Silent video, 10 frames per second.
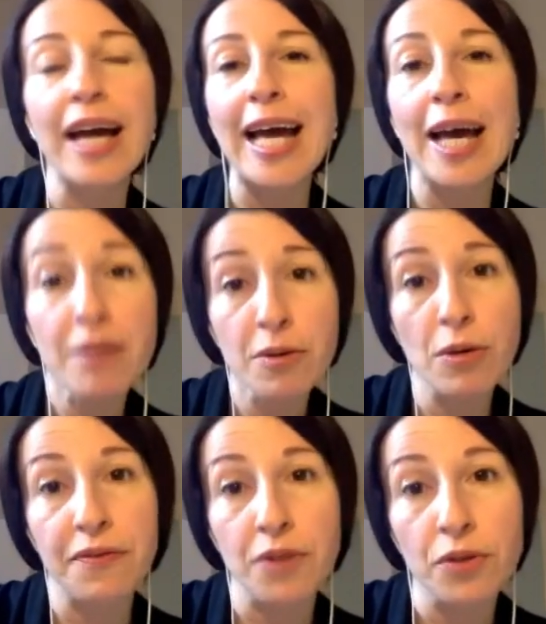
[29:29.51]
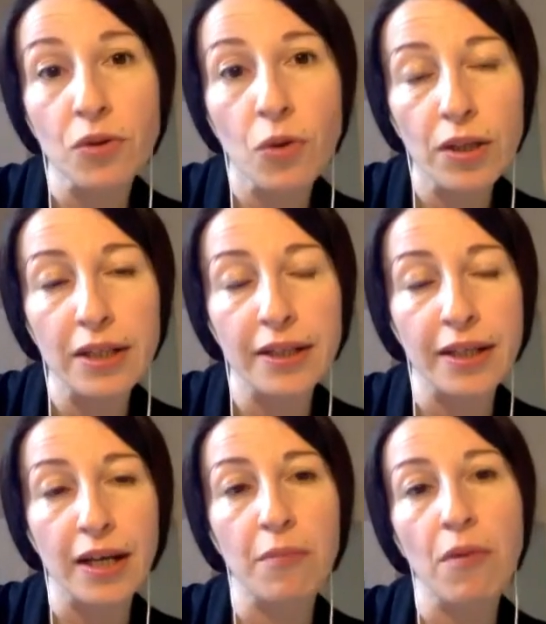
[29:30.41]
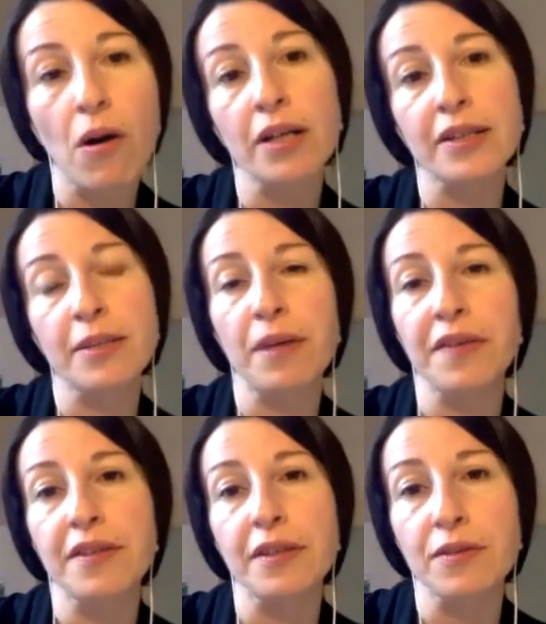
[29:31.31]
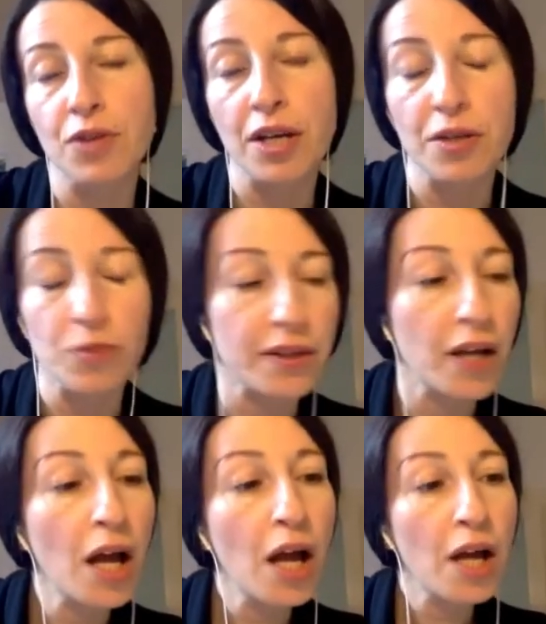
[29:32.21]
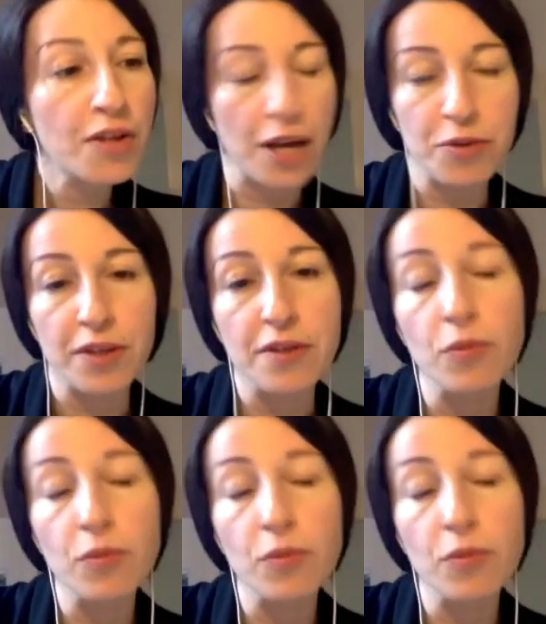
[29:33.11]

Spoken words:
everywhere, not only among the Parisian Jesuits.